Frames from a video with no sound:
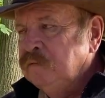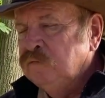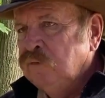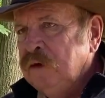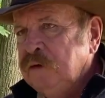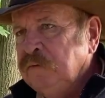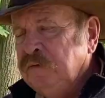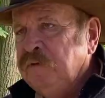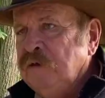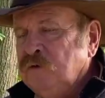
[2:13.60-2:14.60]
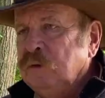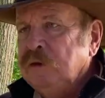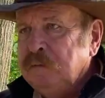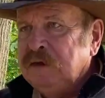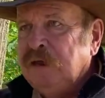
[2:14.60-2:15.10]
eventually, when
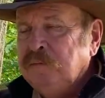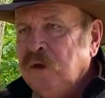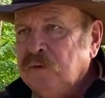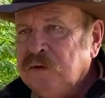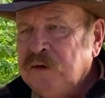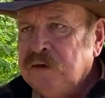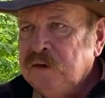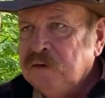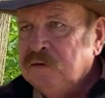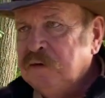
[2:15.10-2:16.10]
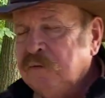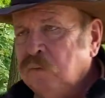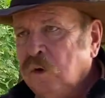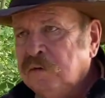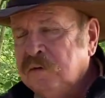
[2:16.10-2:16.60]
they became known to the Indians and had
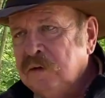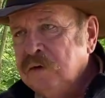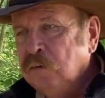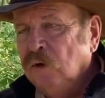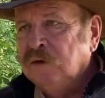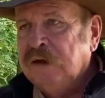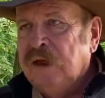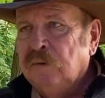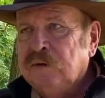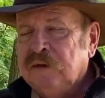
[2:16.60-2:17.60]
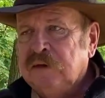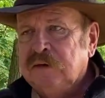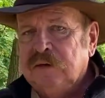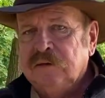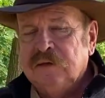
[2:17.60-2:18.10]
worked it out with the
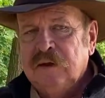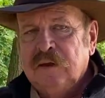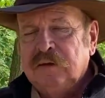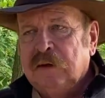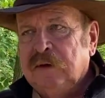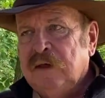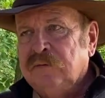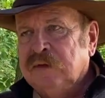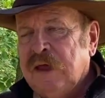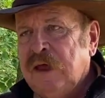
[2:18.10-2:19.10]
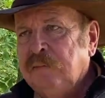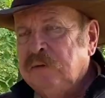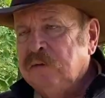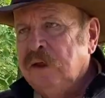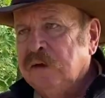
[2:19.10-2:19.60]
Indians, they would have a
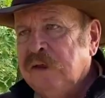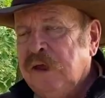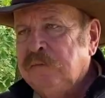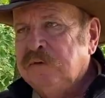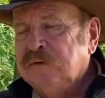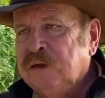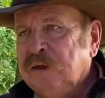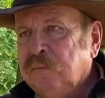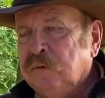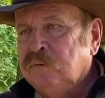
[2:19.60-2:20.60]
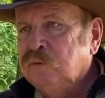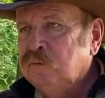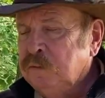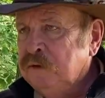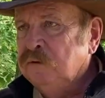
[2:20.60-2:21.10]
log cabin set up, which
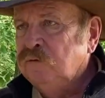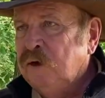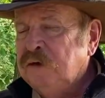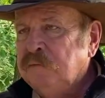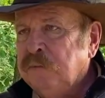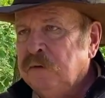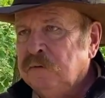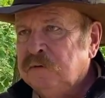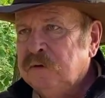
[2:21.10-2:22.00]
would be their trading post.